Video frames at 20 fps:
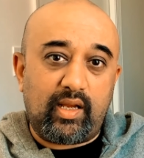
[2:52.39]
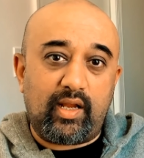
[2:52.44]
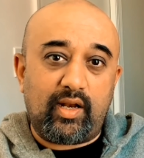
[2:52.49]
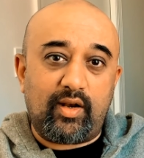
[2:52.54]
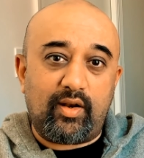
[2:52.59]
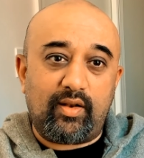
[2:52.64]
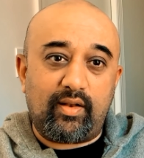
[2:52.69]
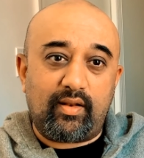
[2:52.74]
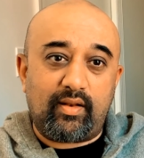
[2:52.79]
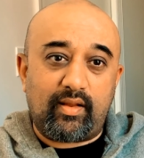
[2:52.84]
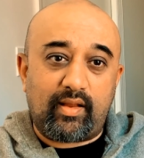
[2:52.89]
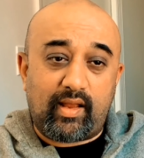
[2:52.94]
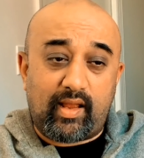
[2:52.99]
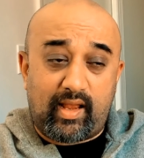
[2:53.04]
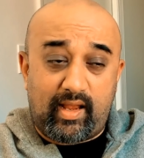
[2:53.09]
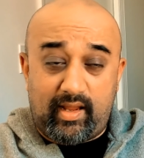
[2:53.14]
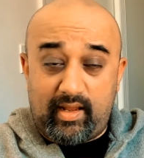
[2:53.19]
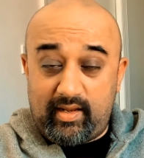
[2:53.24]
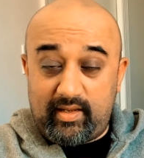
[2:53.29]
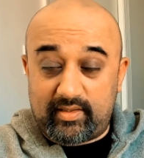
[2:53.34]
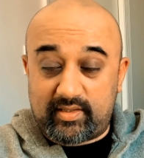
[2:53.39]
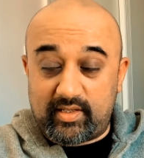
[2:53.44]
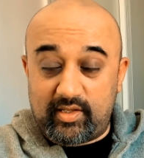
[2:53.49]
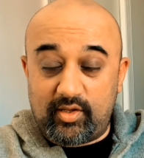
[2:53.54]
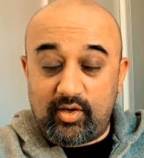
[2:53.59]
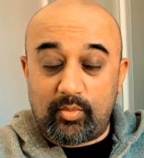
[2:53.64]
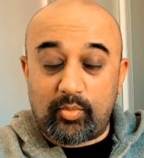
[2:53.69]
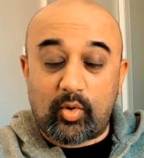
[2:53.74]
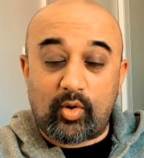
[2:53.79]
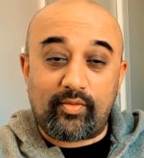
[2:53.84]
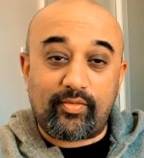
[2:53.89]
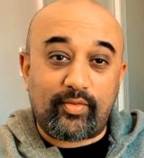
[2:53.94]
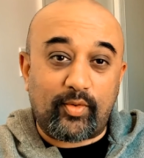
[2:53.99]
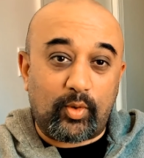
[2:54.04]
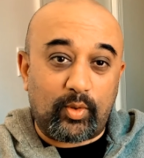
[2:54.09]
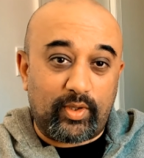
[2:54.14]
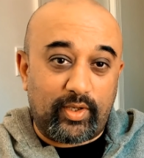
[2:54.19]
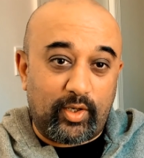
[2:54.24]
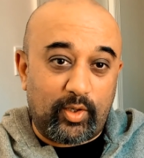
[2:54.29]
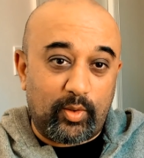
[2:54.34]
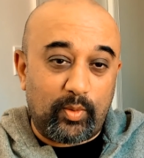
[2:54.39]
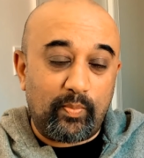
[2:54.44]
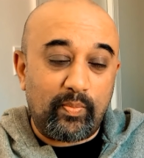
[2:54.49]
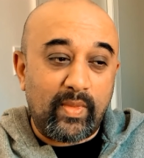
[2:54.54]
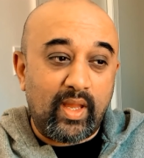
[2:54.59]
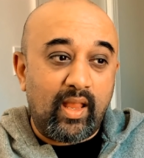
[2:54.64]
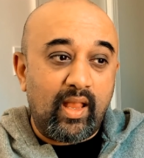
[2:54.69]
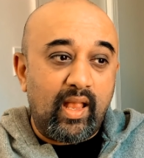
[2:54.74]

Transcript: and it's in their portfolio,